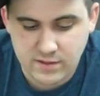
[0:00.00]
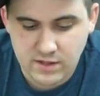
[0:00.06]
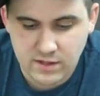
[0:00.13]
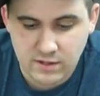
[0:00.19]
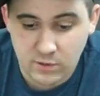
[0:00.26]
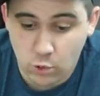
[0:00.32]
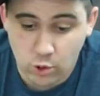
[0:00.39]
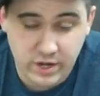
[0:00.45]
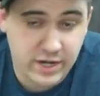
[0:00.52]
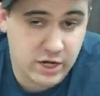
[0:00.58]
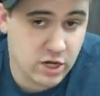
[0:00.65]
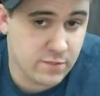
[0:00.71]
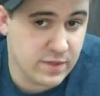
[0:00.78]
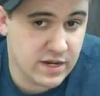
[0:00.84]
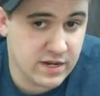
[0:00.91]
Well, this or
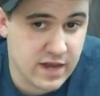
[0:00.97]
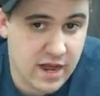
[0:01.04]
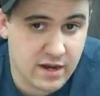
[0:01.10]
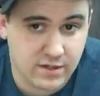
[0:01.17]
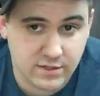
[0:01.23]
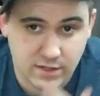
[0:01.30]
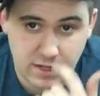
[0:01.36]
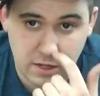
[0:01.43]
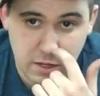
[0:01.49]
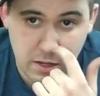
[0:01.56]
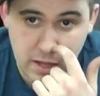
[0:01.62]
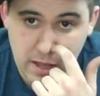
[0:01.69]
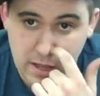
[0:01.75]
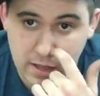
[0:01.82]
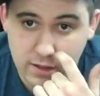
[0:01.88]
book sounds great so
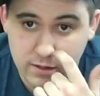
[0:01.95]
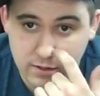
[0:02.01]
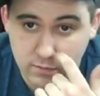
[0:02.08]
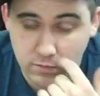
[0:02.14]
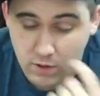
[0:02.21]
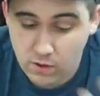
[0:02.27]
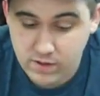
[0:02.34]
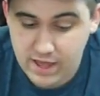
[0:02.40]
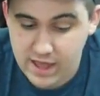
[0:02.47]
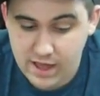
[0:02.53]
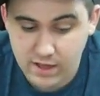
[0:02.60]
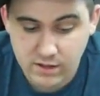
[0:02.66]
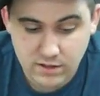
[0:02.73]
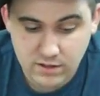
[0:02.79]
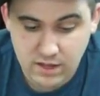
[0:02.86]
yeah. far. I mean, oh
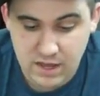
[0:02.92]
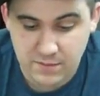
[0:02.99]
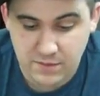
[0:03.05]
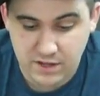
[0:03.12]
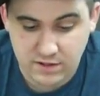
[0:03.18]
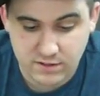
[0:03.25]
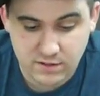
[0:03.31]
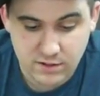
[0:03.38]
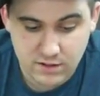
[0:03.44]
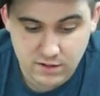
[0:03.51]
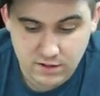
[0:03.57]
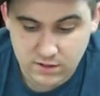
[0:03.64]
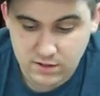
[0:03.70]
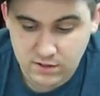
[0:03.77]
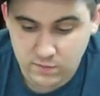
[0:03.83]
yeah, I mean,
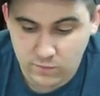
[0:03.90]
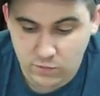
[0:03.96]
awesome.